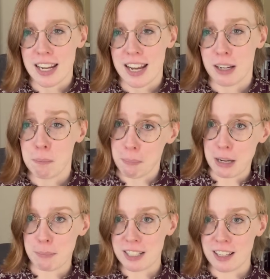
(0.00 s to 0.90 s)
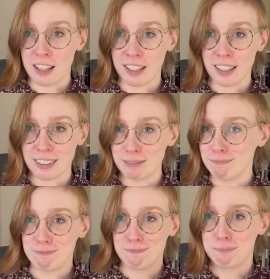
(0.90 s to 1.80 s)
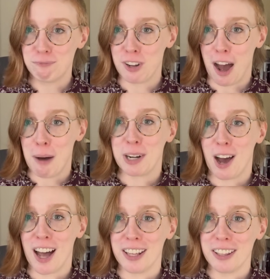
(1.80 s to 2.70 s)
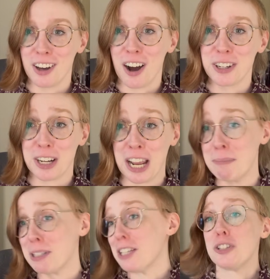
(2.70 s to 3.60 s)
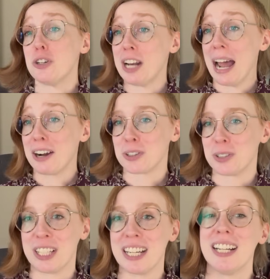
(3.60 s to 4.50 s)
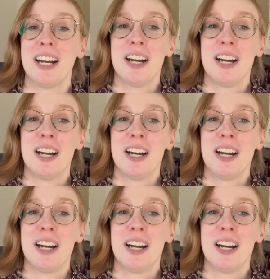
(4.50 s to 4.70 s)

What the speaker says: take, mega best-selling phenomenon, The Hunger Games, is good actually,